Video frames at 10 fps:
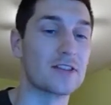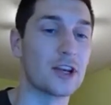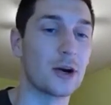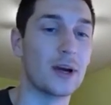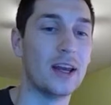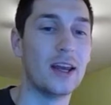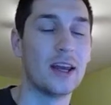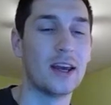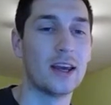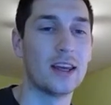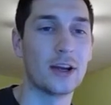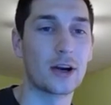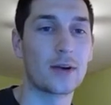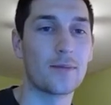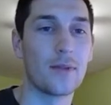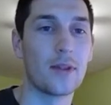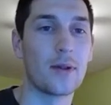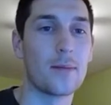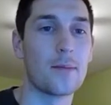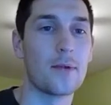So here
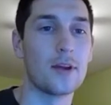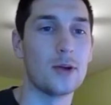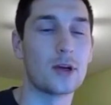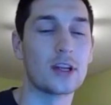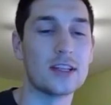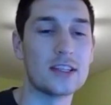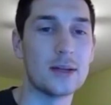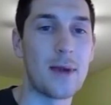you could continue.